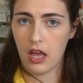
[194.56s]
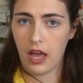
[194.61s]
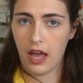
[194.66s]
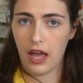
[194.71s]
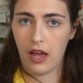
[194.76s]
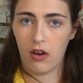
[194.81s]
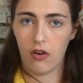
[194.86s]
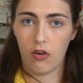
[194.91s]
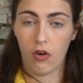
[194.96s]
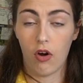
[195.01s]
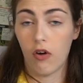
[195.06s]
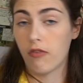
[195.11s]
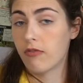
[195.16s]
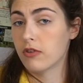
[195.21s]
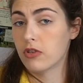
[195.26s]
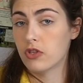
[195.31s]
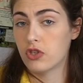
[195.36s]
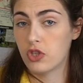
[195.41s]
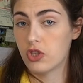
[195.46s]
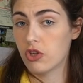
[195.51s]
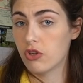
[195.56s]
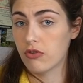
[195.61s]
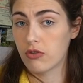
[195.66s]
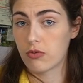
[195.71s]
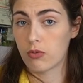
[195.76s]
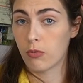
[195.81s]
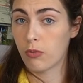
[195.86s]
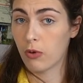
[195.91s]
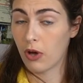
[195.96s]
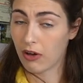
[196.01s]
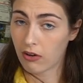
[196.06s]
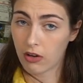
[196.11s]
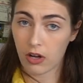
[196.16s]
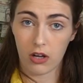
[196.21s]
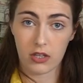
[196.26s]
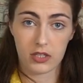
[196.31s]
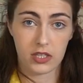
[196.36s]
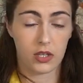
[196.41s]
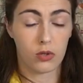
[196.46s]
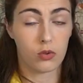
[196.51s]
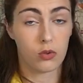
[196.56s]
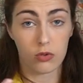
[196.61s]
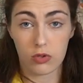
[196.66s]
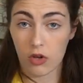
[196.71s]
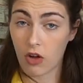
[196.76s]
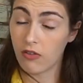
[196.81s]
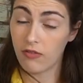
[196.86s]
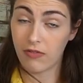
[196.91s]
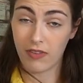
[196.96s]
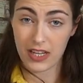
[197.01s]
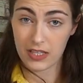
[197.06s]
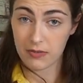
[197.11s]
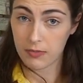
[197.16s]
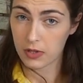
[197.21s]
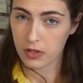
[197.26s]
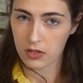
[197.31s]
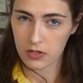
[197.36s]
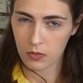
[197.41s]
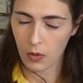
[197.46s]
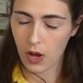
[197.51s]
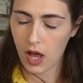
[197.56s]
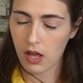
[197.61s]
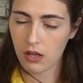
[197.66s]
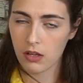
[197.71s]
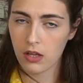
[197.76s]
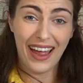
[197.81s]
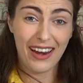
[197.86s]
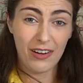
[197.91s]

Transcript: and often students will put out casting calls on Facebook as well.